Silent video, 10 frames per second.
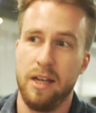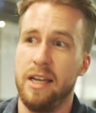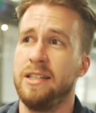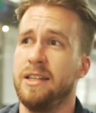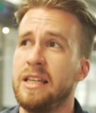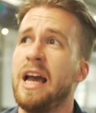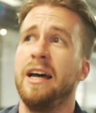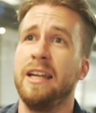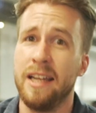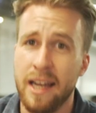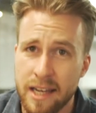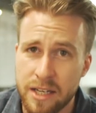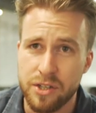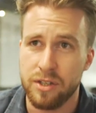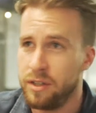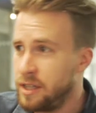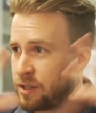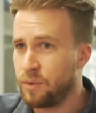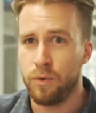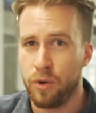is it cutting edge, is
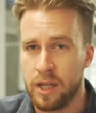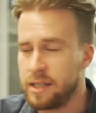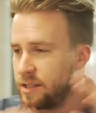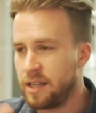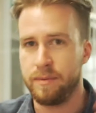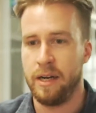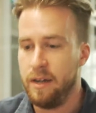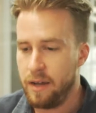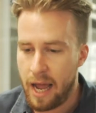it world class. It doesn't matter.